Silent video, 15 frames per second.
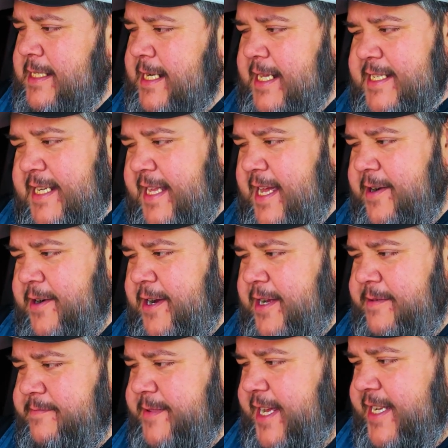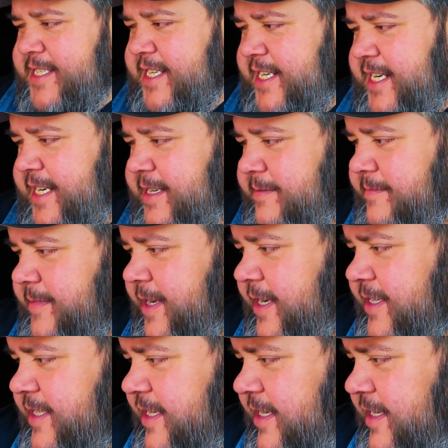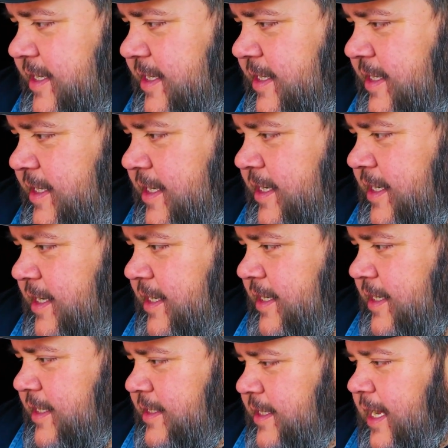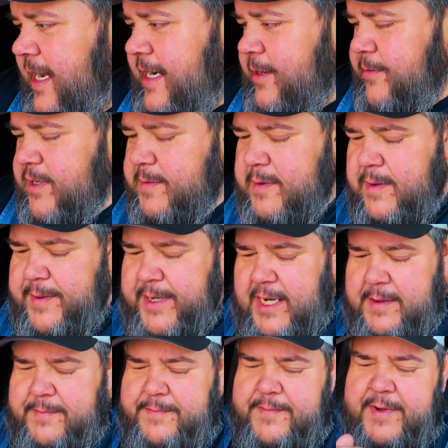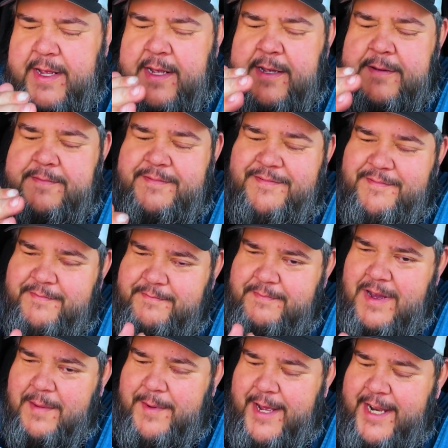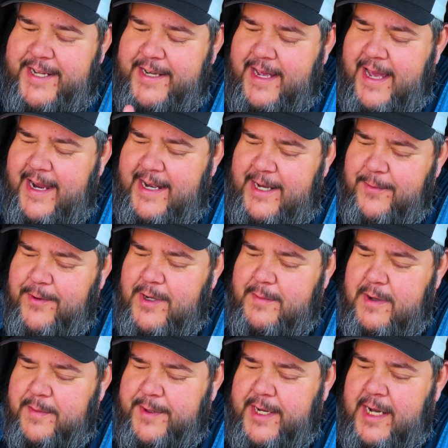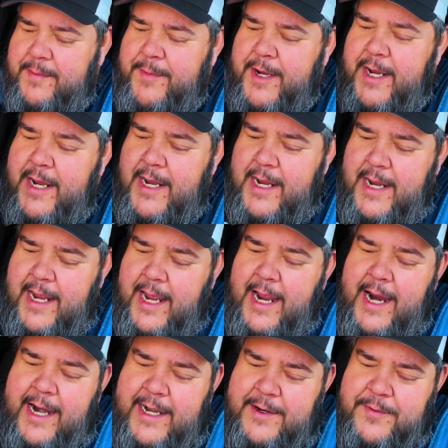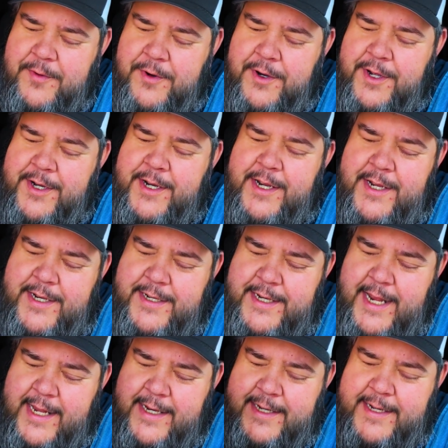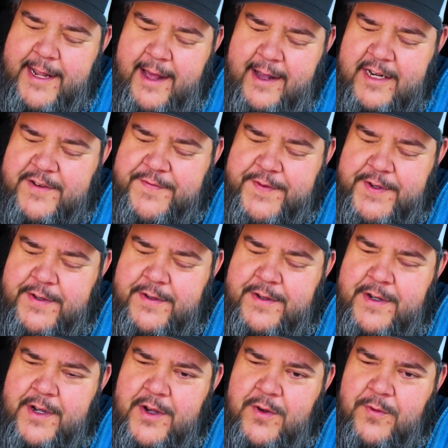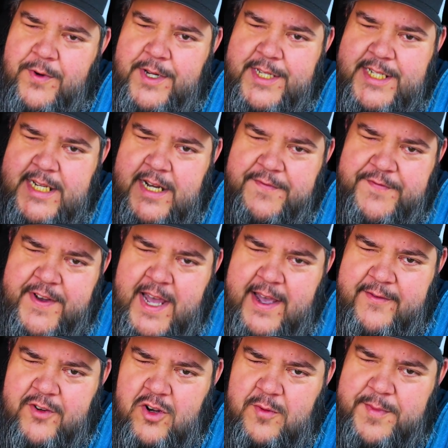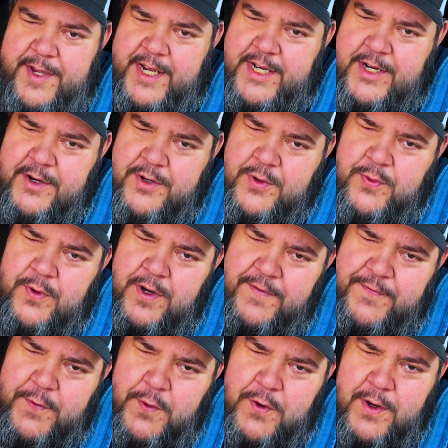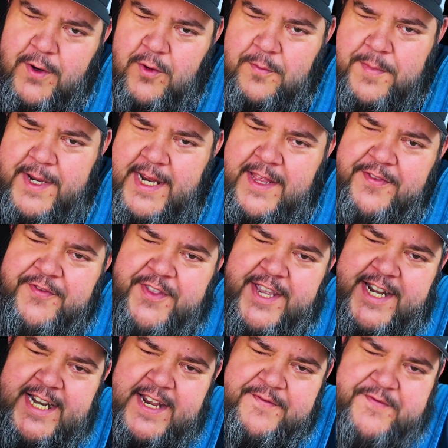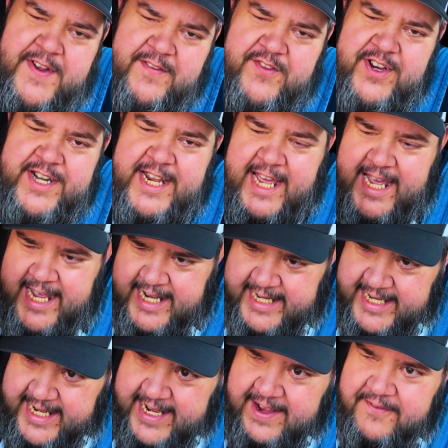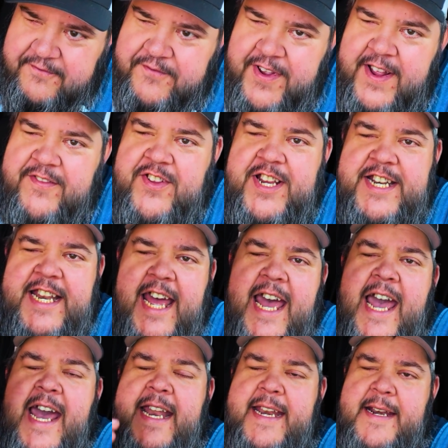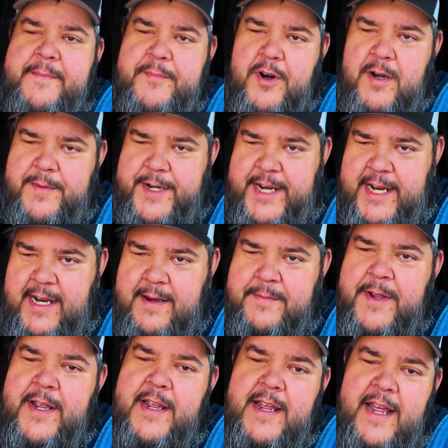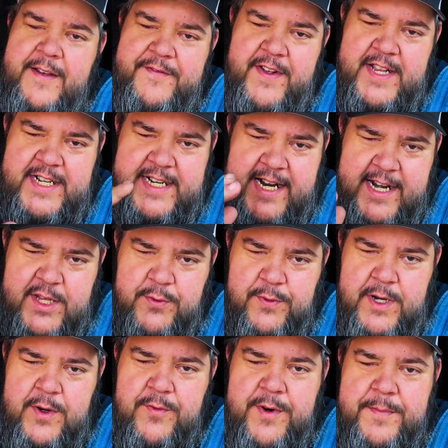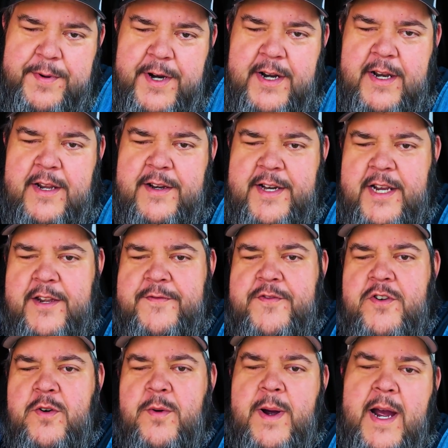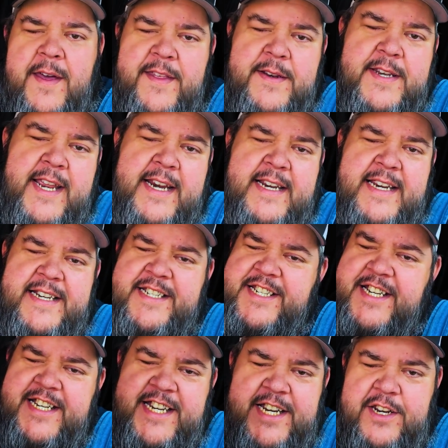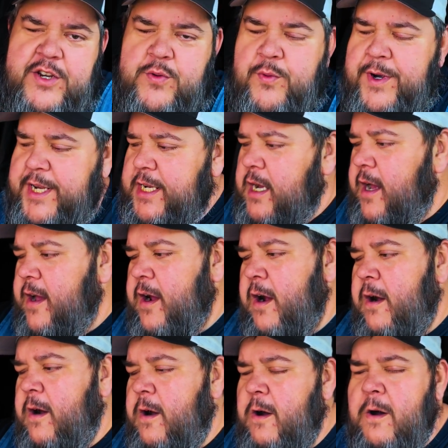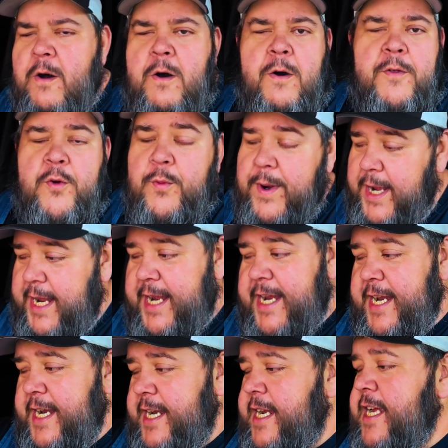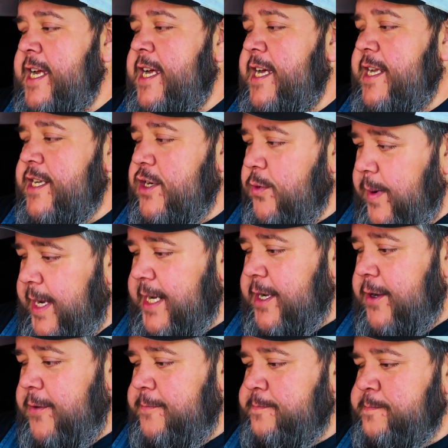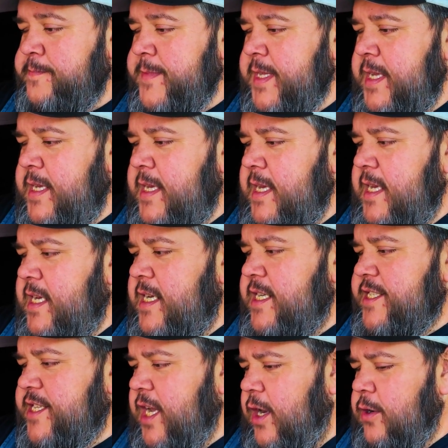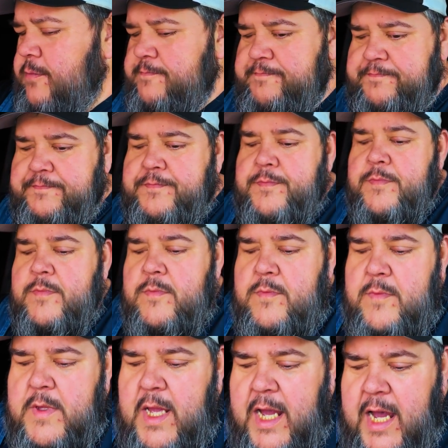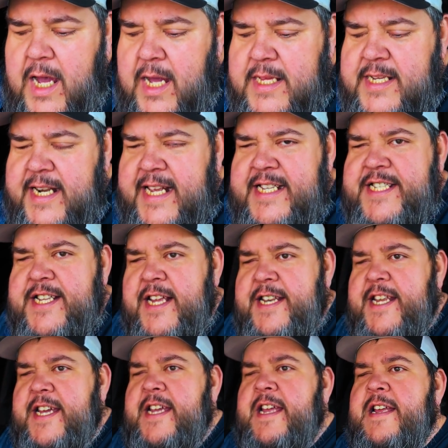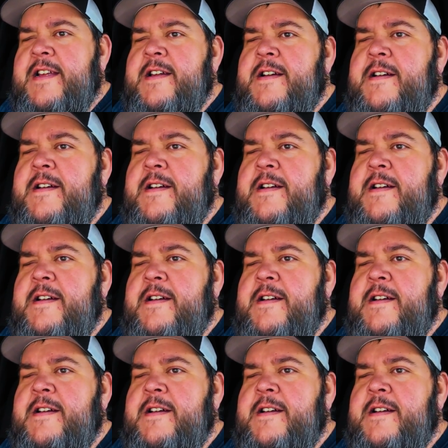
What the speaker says: I say that right? Yes, I did. There's not 81 to Birmingham. My bad. Not 81 to Birmingham. 81 down to Knoxville. We'll hit 75 a little bit, go 24 a little bit, and then hit 59. 59 into Birmingham, and 59 and 20 run parallel together for a while, then just continue 20 all the way to Waco. So, today's Sunday.